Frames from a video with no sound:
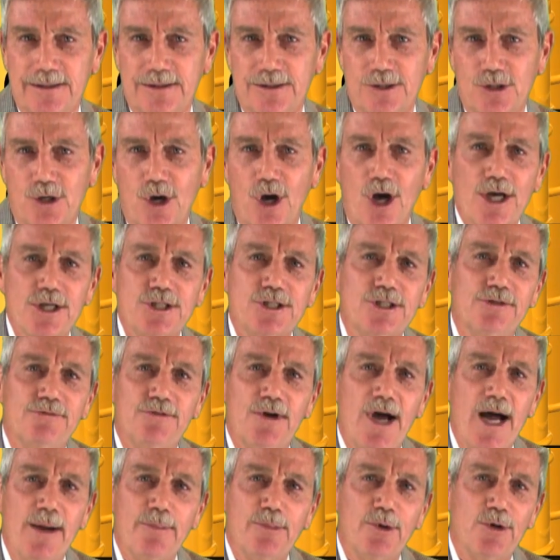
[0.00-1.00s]
The cost
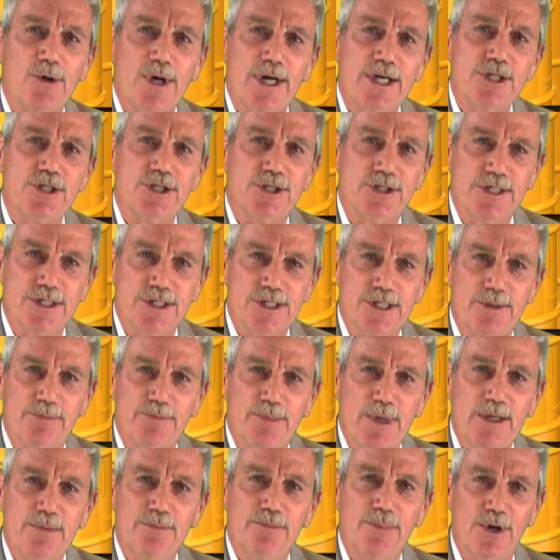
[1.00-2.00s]
of operation is a
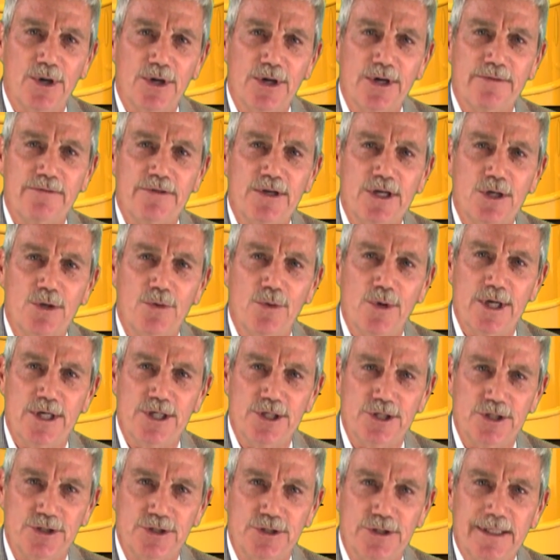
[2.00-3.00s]
big part of the
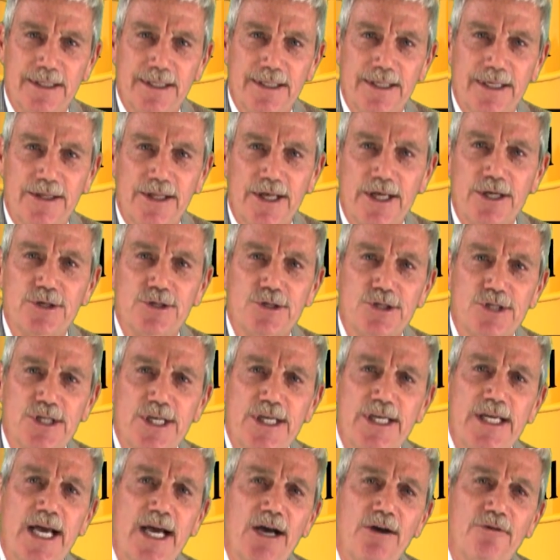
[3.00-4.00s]
equation, and they could
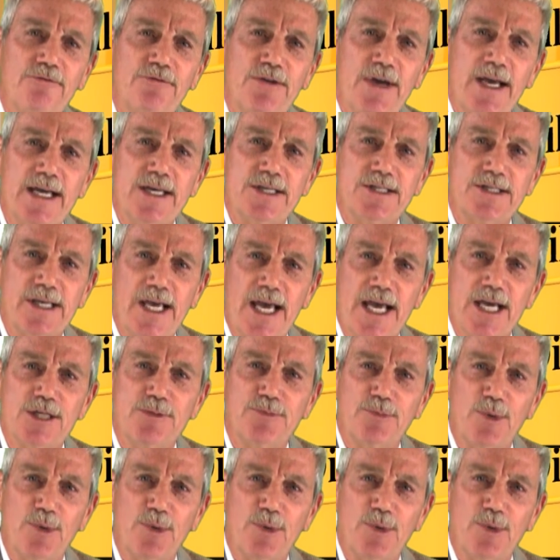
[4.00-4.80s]
see how fast gas